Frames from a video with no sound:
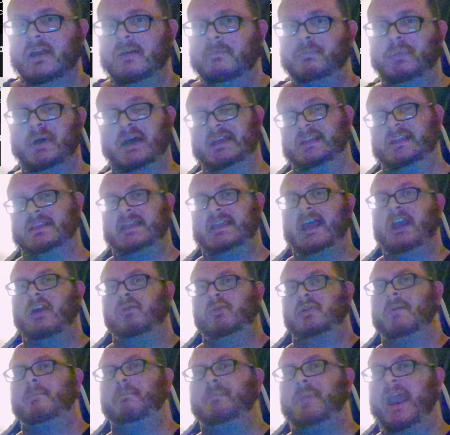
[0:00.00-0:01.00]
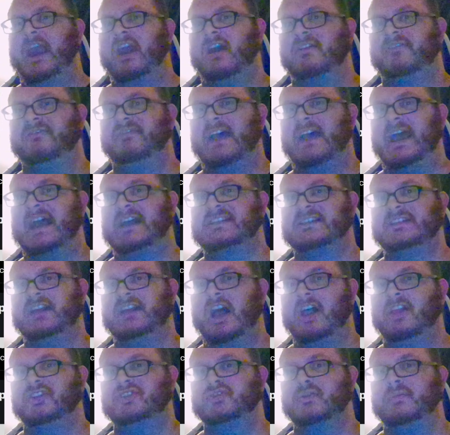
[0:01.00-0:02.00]
But they don't compare facts and
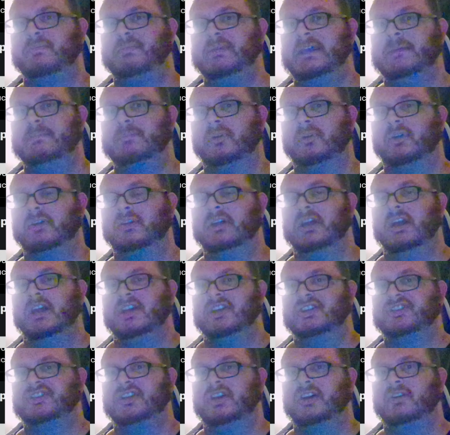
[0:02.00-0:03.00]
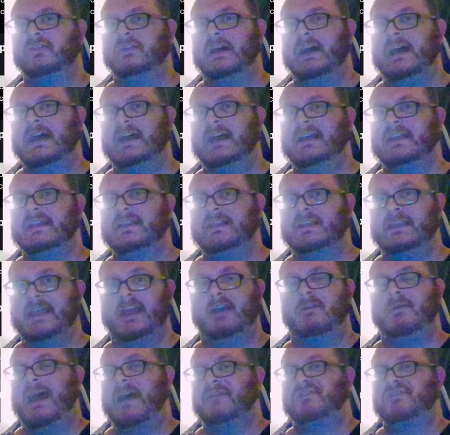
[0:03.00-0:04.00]
knowledge with people, so uh, they
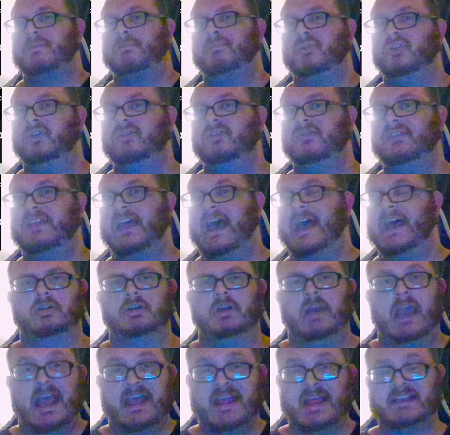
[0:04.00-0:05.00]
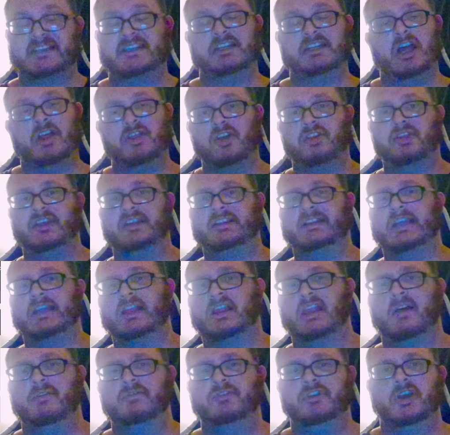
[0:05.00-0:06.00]
don't have to prove that. And that's another thing they
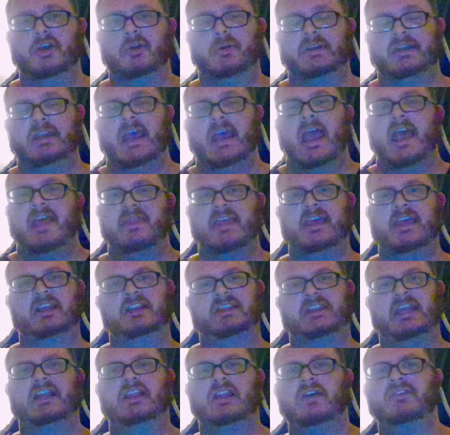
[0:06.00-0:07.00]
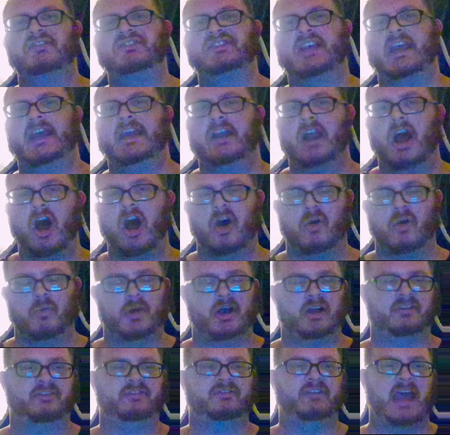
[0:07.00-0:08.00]
love doing. They they love saying, "Oh
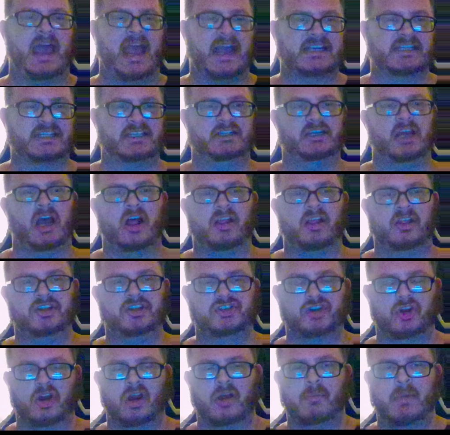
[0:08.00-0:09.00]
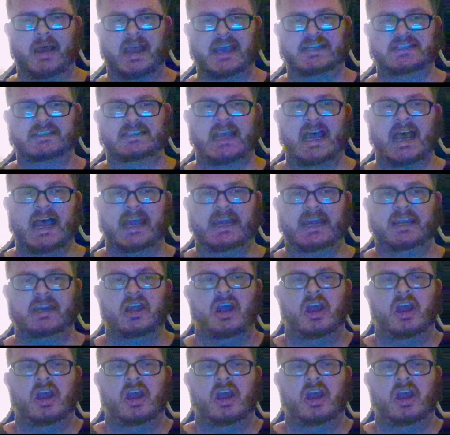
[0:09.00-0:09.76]
well, facts and knowledge are on my side."